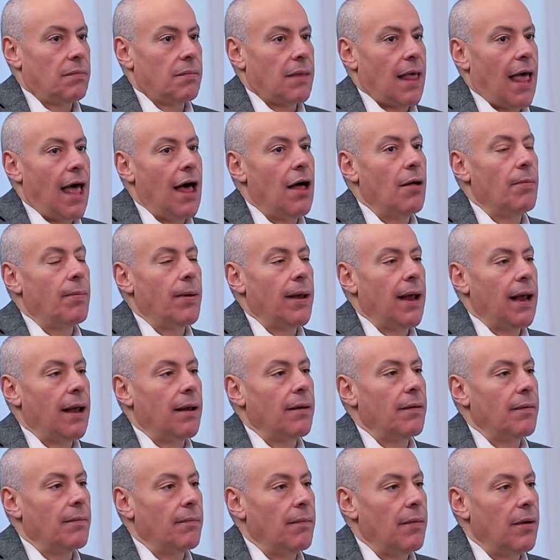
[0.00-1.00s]

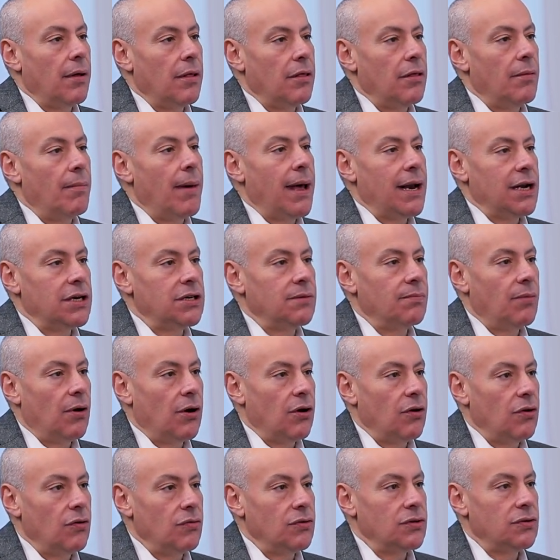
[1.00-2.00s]
helping the managing
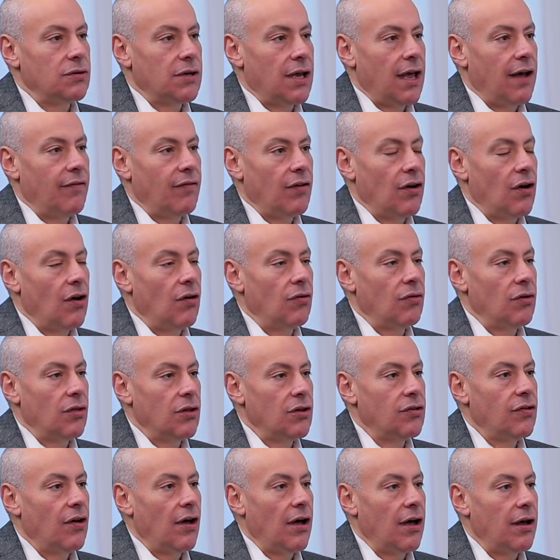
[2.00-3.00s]
partner, who was Kevin Gold at
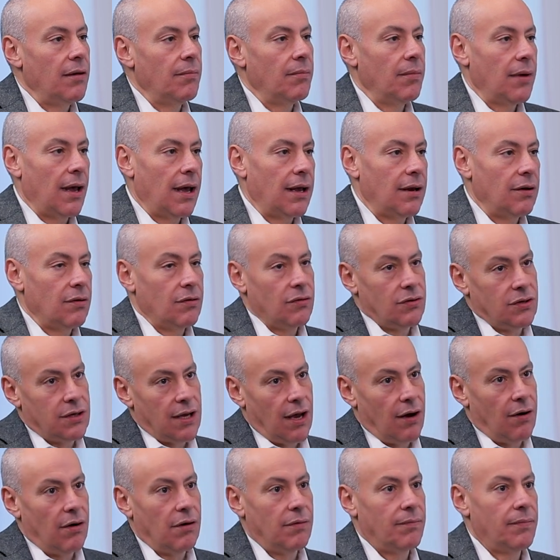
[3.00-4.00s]
the time, and who's
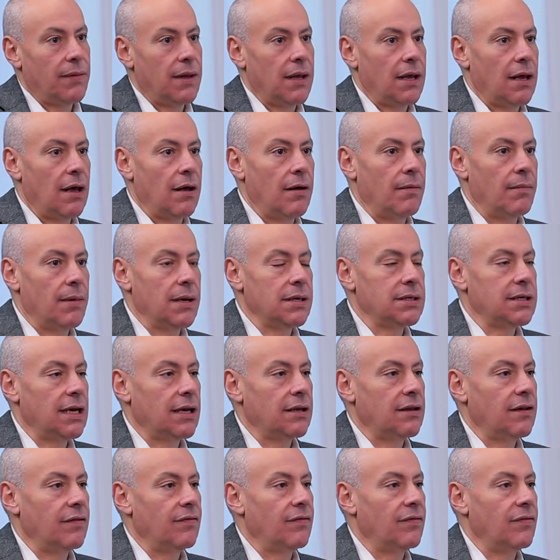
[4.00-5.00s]
now
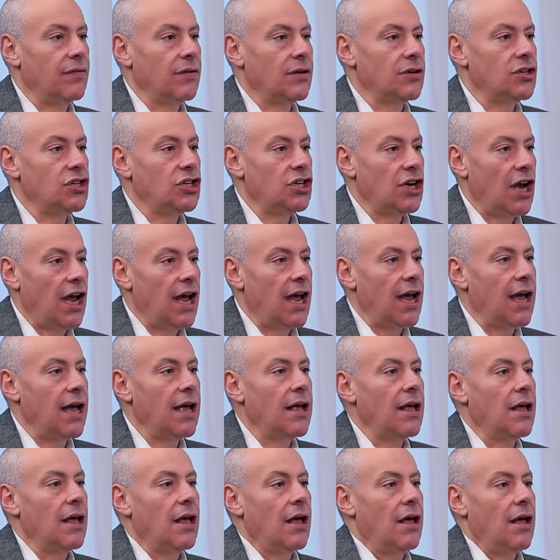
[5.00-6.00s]
executive chair.
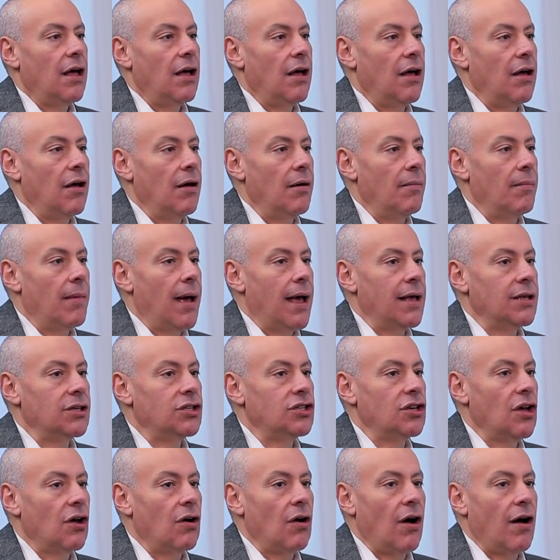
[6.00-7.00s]
And
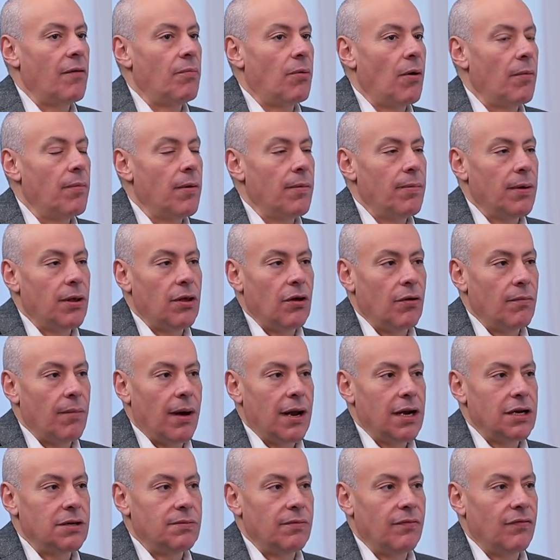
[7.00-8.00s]
so I've probably been doing
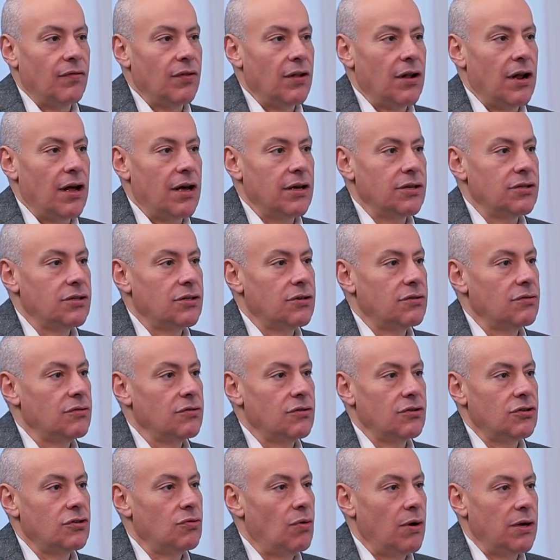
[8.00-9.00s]
management for the last
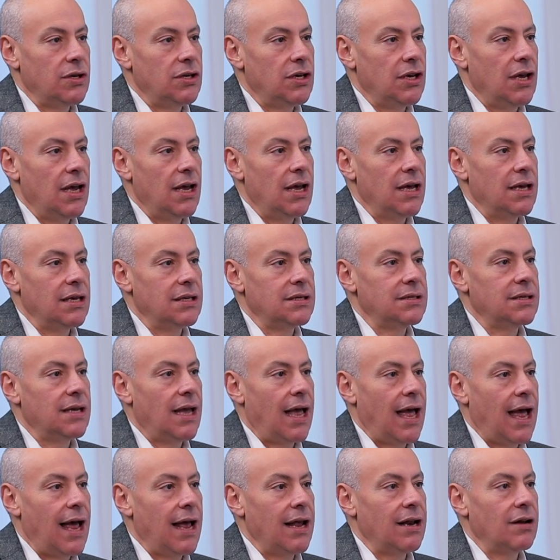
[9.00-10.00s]
20 years,
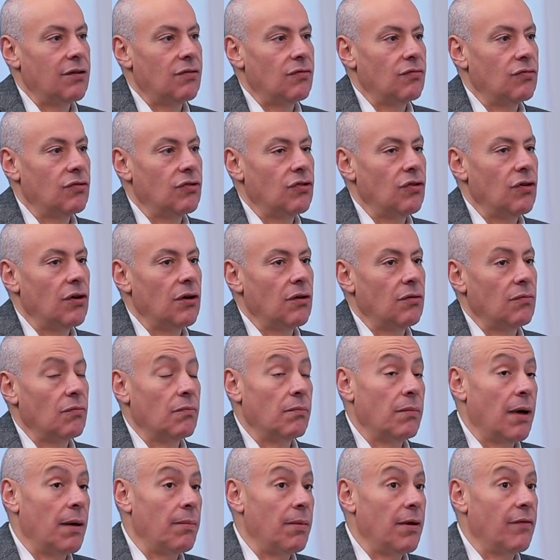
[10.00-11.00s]
and doing
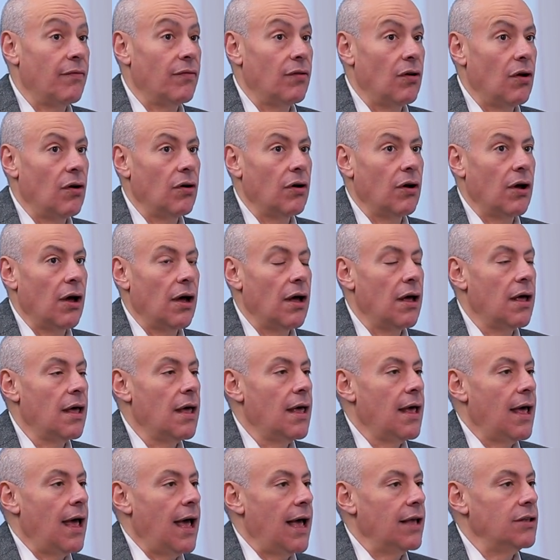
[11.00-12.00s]
maybe even longer.
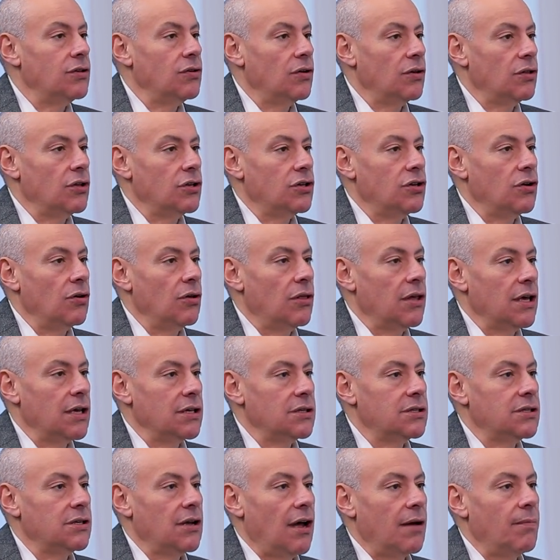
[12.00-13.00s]
And doing the two
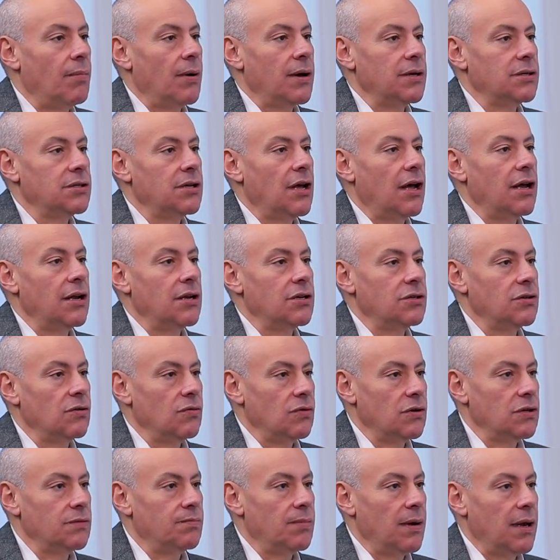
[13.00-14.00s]
things side by side has
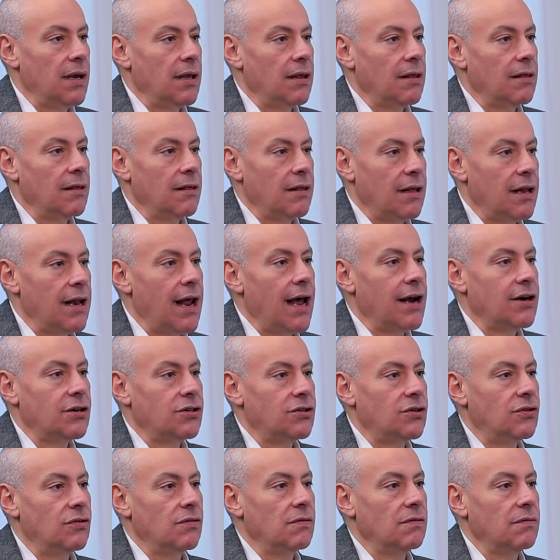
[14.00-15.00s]
always been the
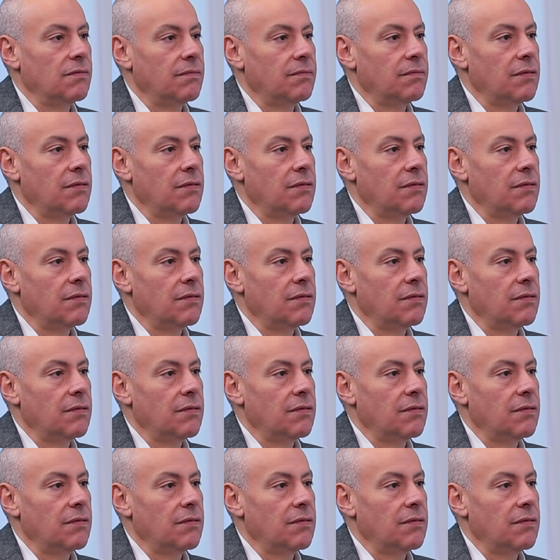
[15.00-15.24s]
natural